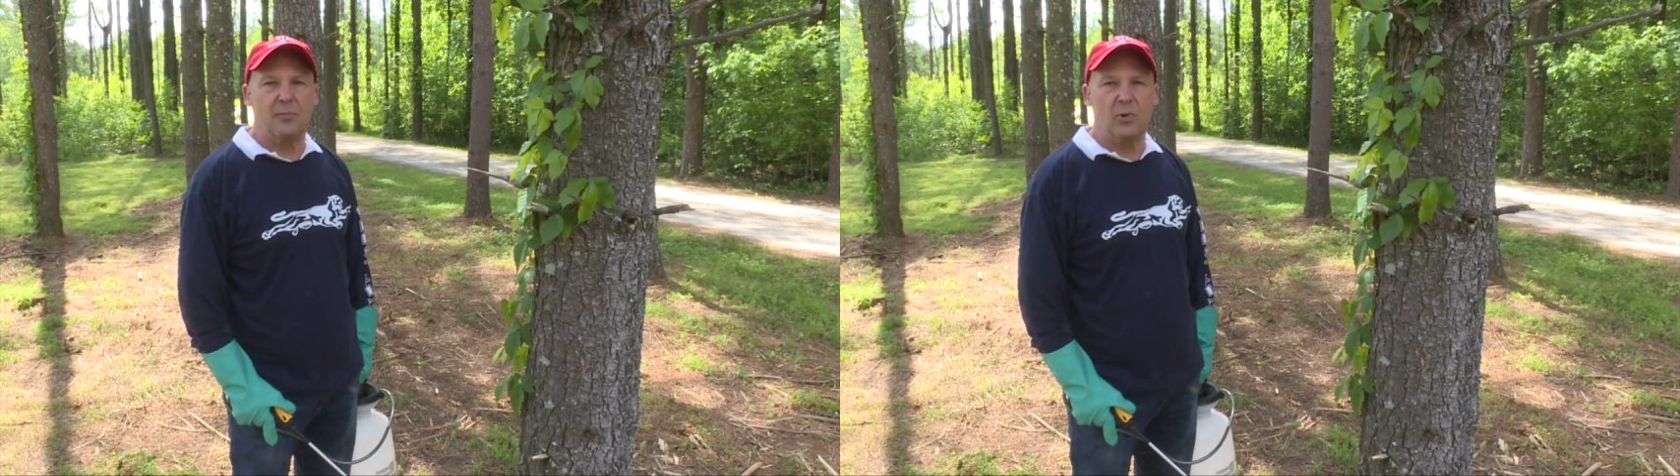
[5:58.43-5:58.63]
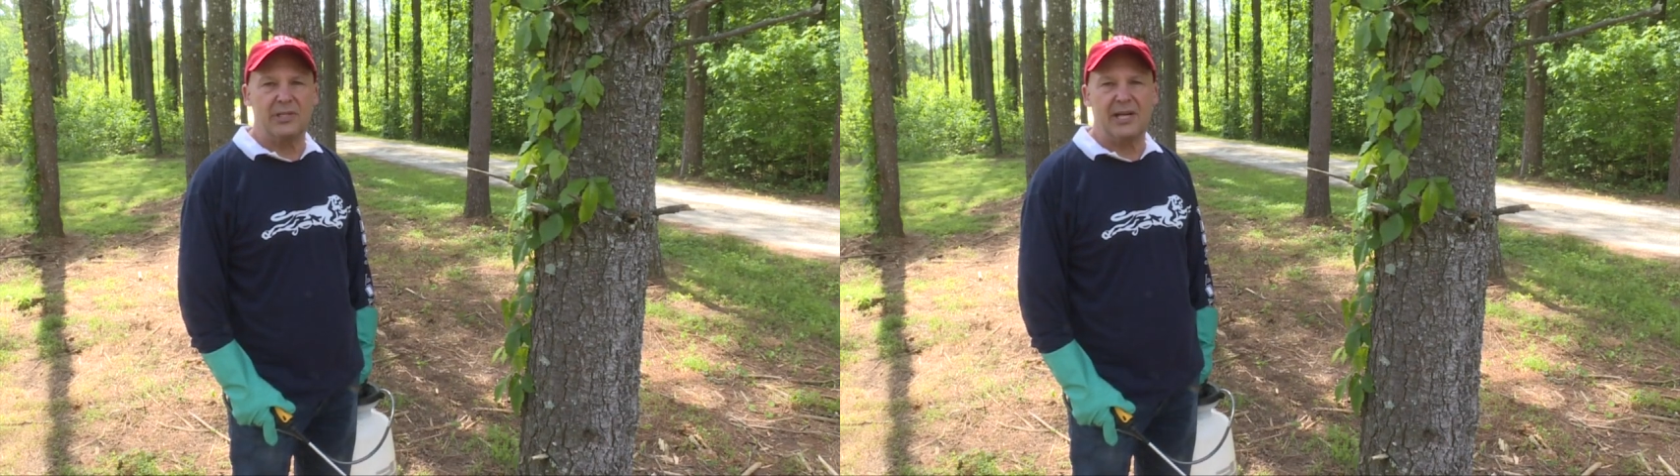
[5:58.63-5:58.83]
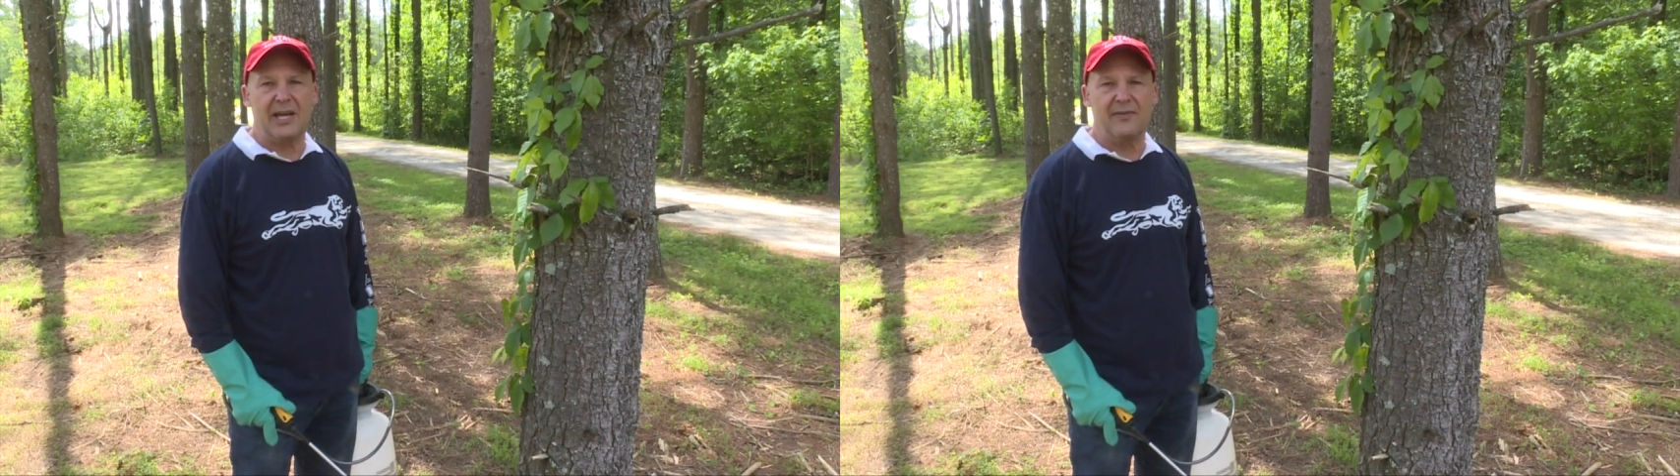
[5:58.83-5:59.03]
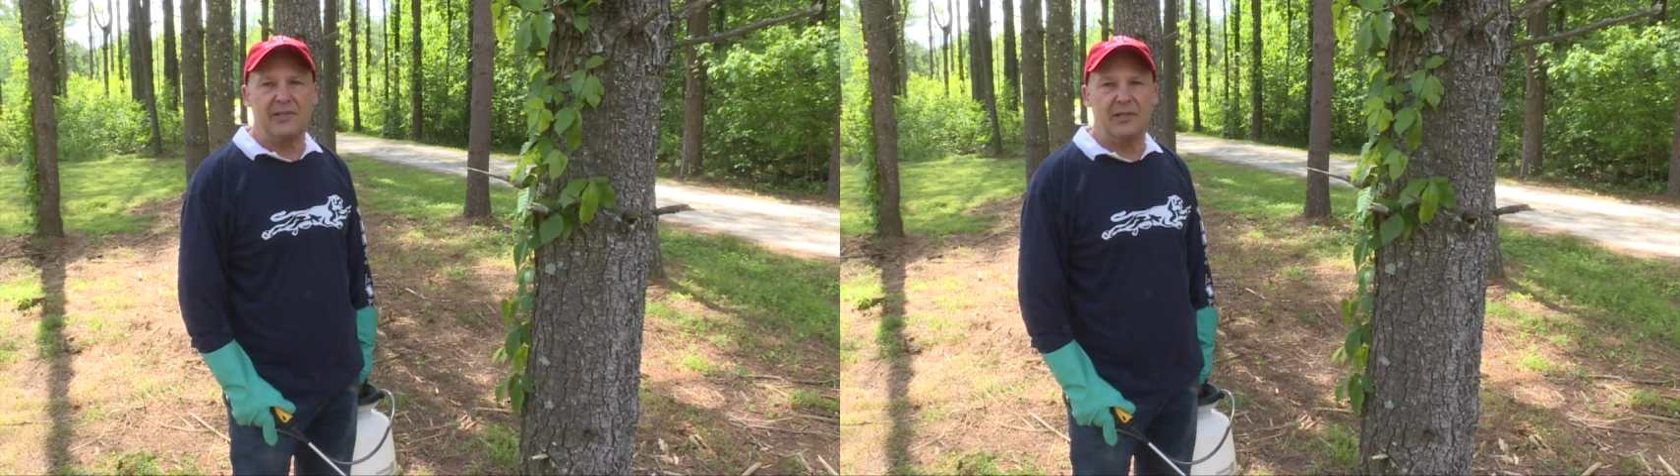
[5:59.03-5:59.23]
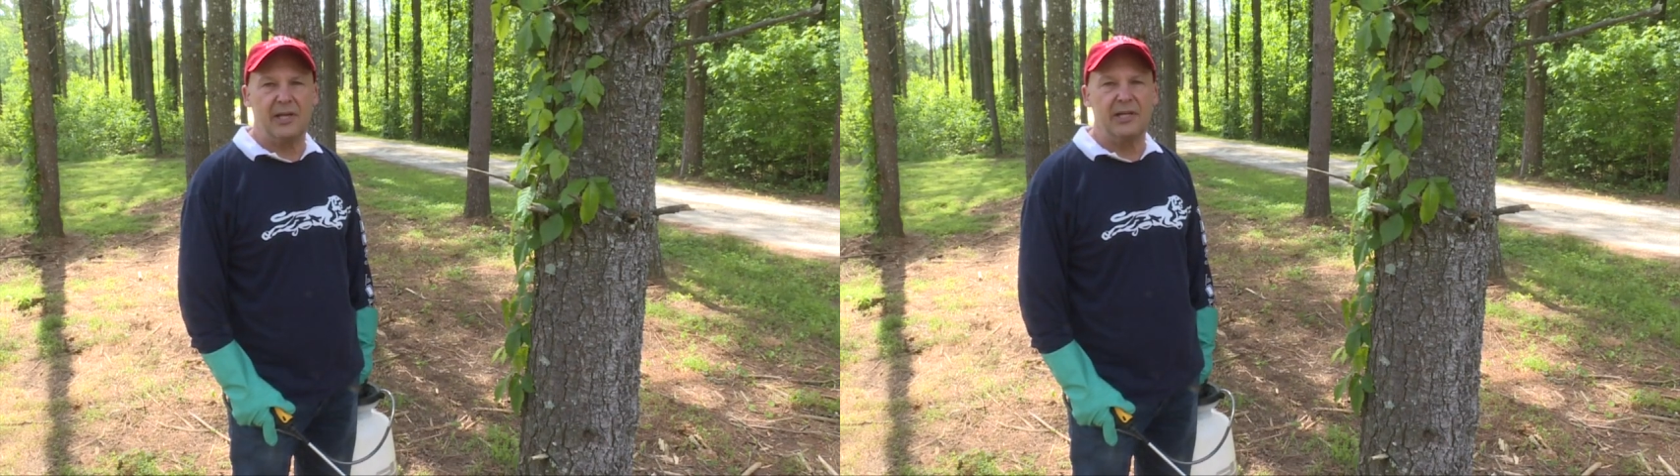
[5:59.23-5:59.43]
poison ivy,
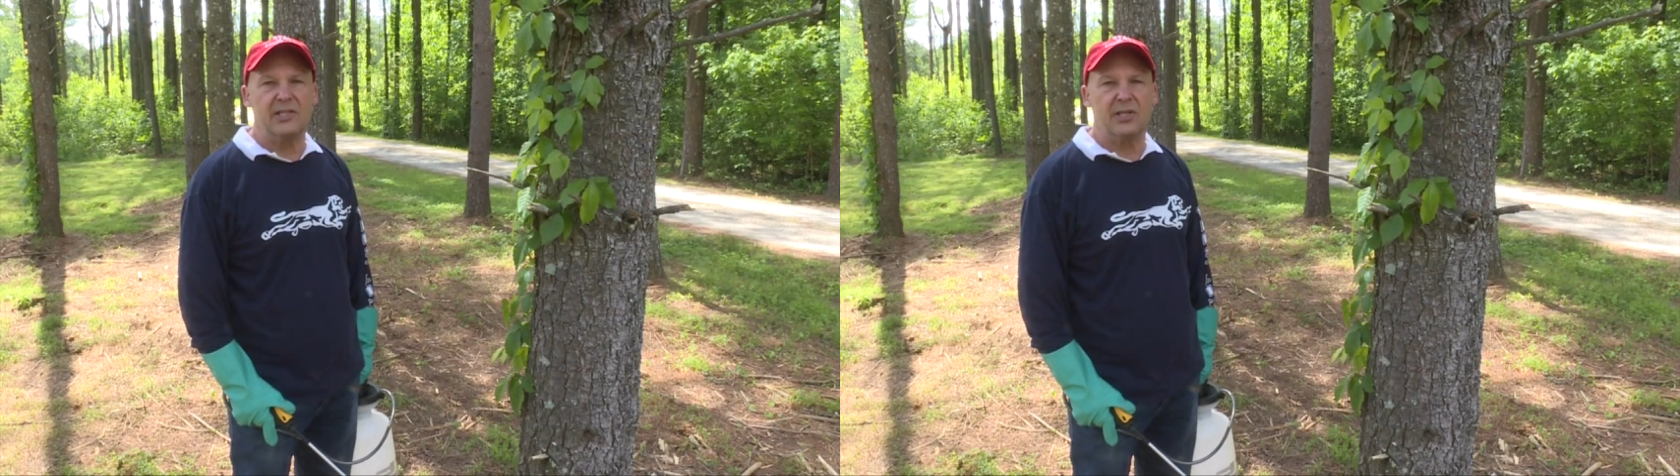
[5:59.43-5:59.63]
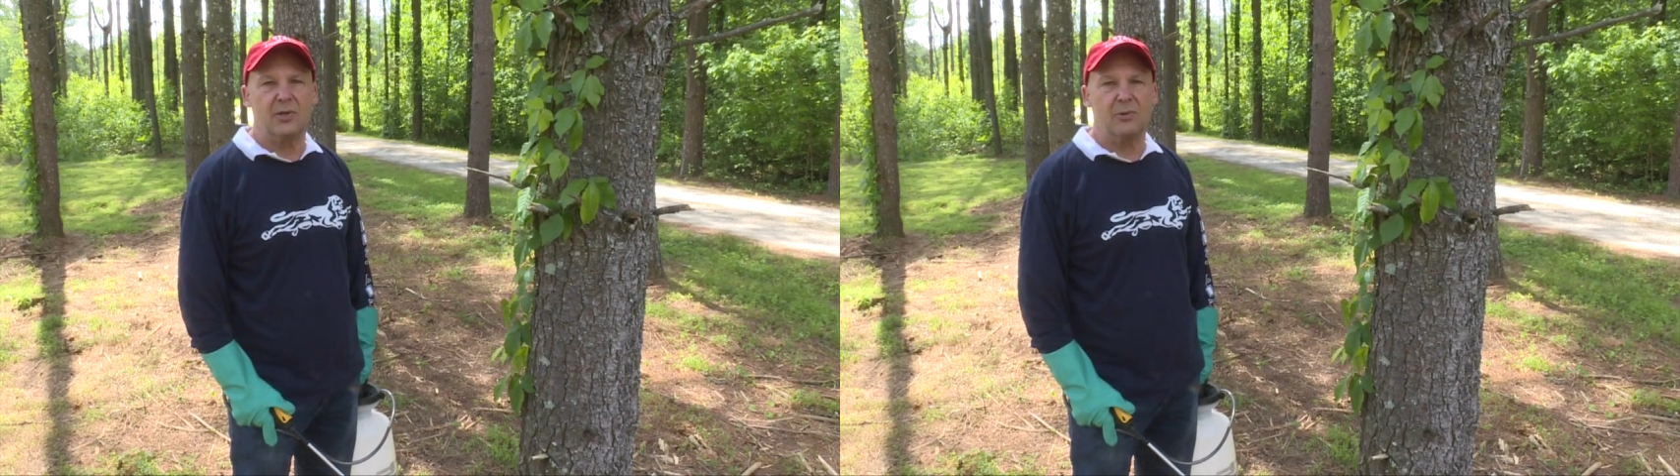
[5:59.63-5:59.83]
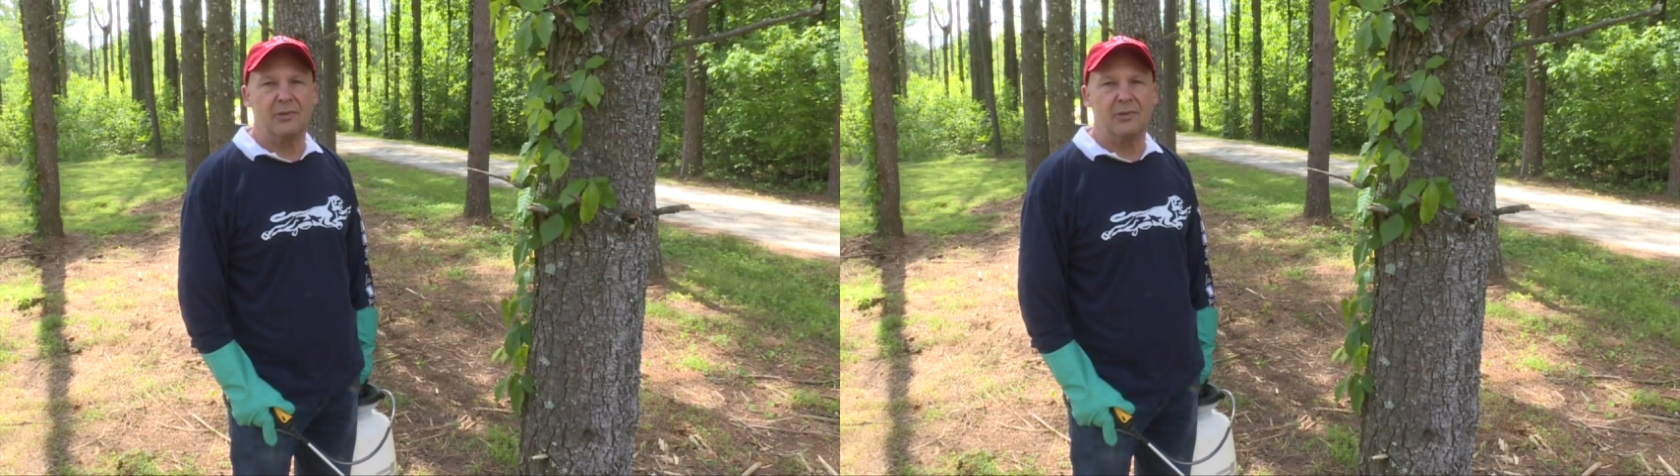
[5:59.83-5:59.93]
honeysuckle,